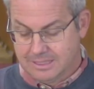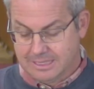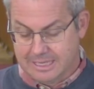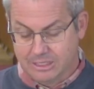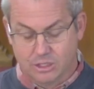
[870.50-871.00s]

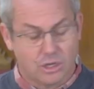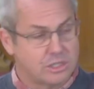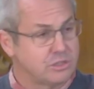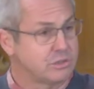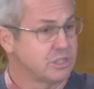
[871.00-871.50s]
And
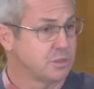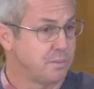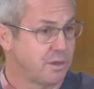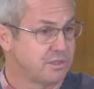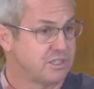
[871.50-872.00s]
God's
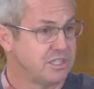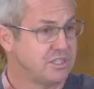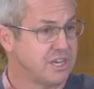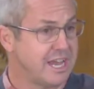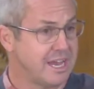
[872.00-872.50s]
response
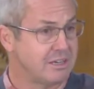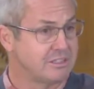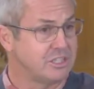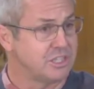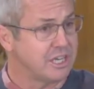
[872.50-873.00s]
is now.
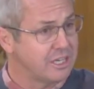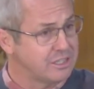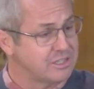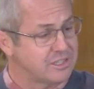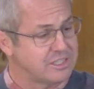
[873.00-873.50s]
Did you
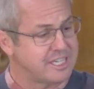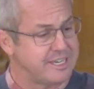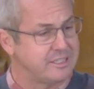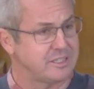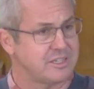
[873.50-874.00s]
notice the
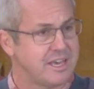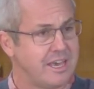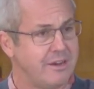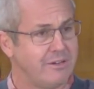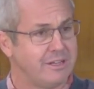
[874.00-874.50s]
tense
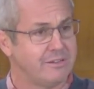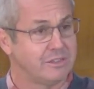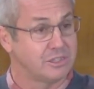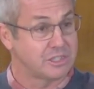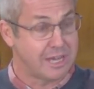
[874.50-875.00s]
there in
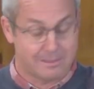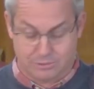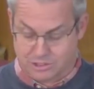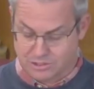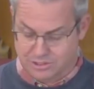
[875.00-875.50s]
Psalm
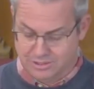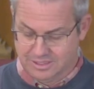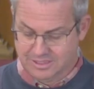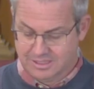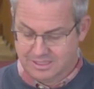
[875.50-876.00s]
2?
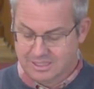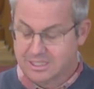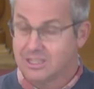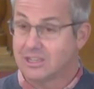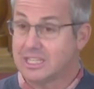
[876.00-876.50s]

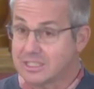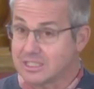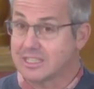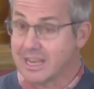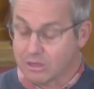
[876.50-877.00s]
This
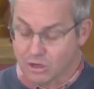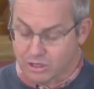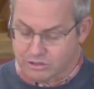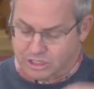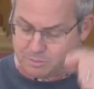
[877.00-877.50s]
is how
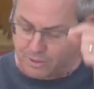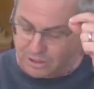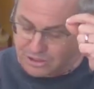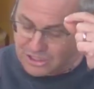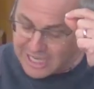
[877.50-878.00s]
God
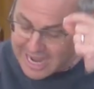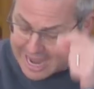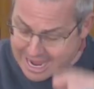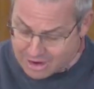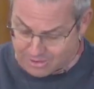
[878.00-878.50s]
responds
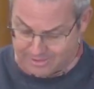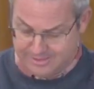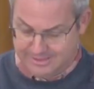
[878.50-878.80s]
now.